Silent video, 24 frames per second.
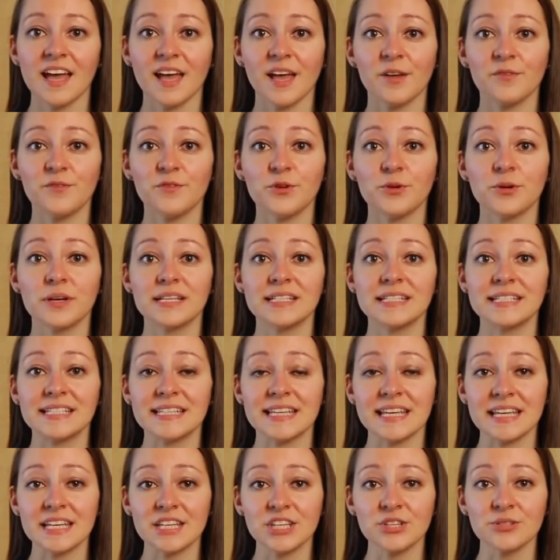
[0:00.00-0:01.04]
If you
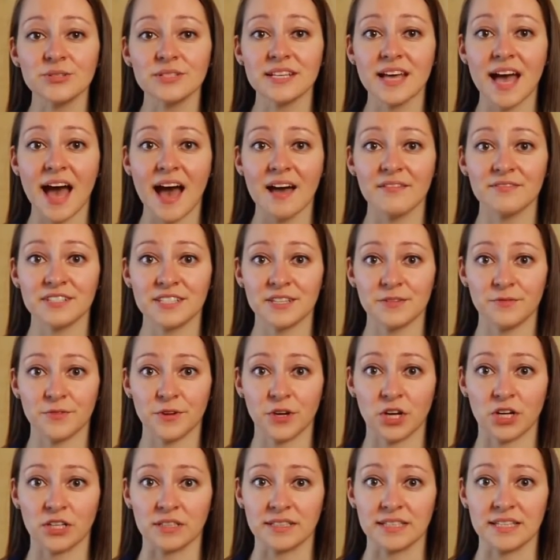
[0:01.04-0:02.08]
continue to have
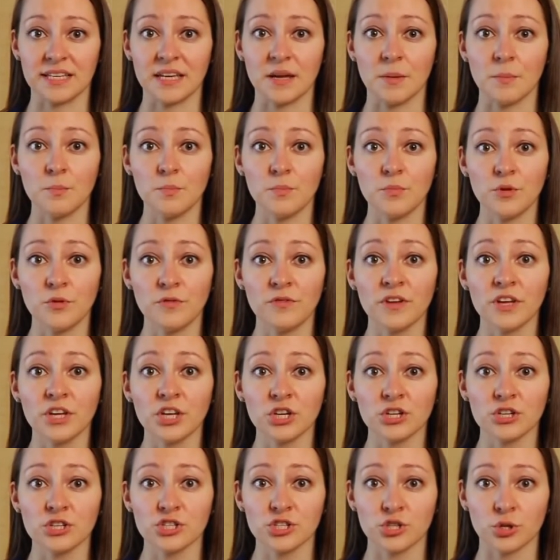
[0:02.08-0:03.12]
difficulty moving
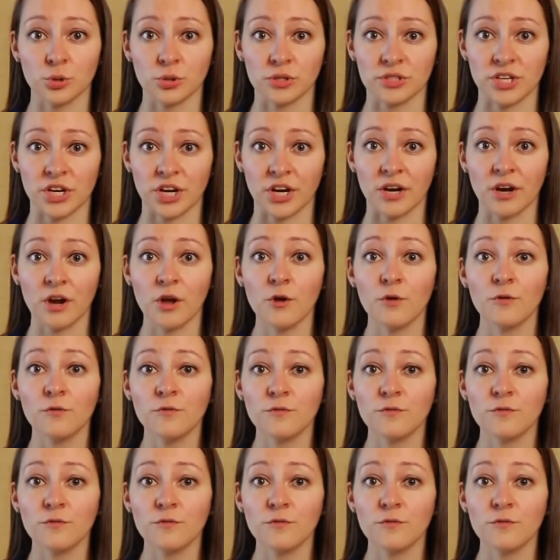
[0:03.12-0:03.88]
your shoulder